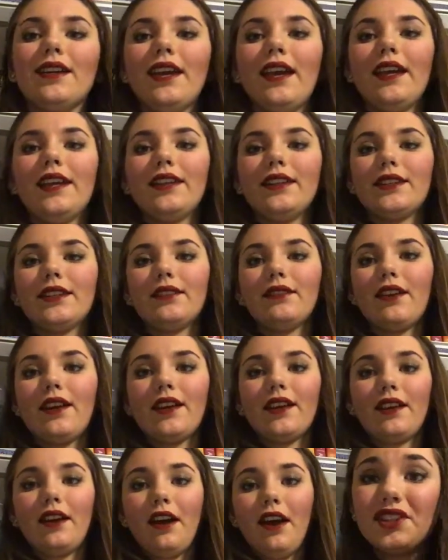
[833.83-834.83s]
he's
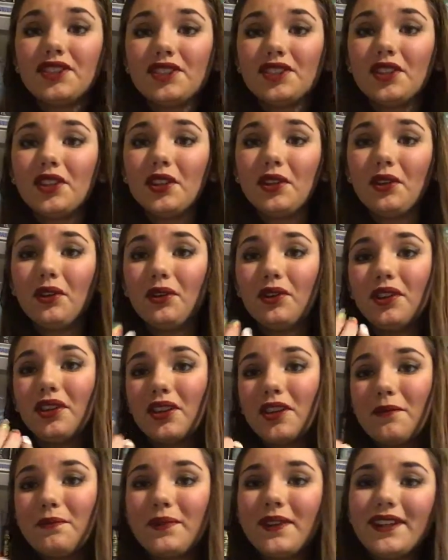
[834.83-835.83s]
like, it's you.
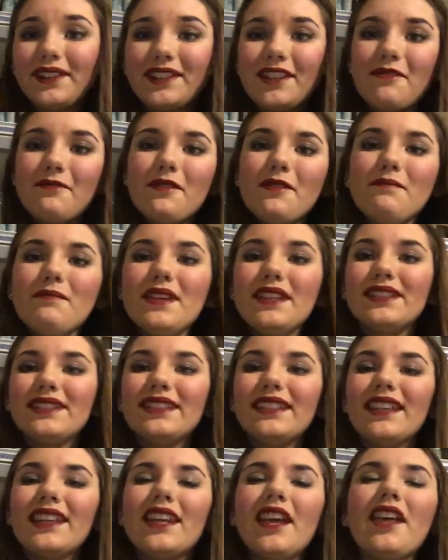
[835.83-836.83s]
You're the piece I've been
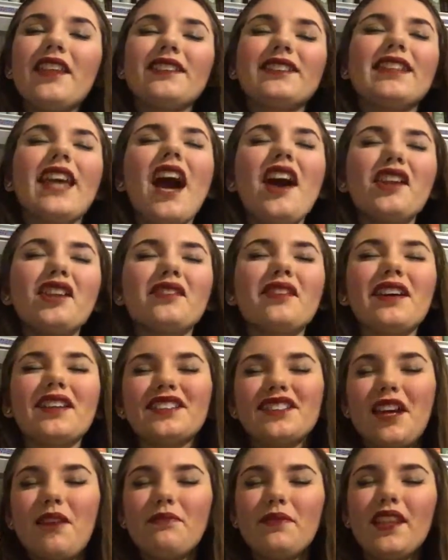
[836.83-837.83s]
missing. And it sounded
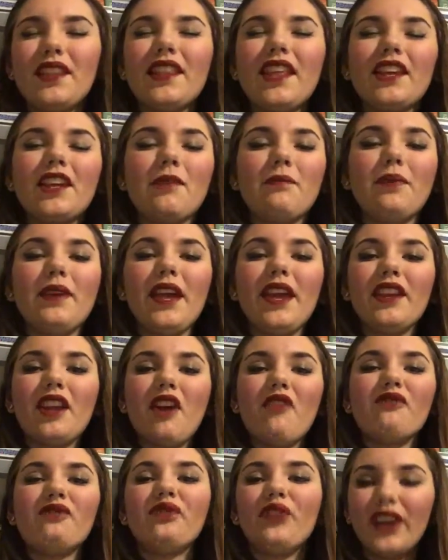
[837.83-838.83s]
like something that could be in
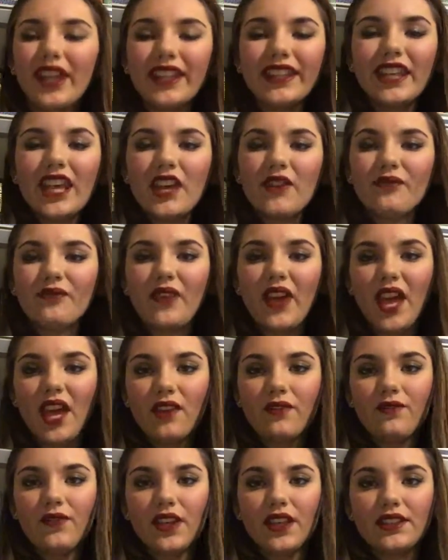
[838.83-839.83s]
a freaking
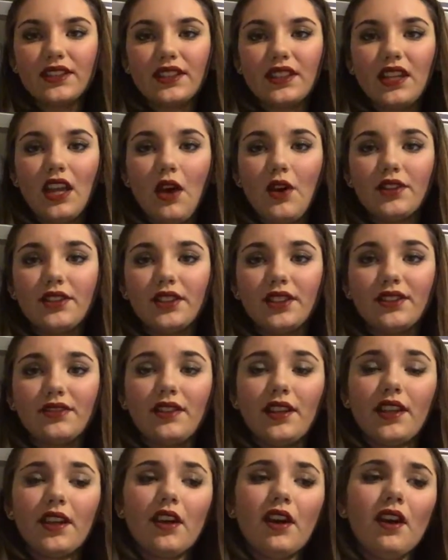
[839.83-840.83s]
fanfic. And I was just
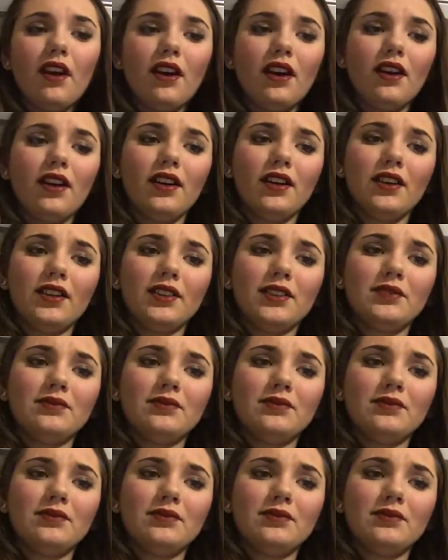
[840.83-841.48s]
like, oh.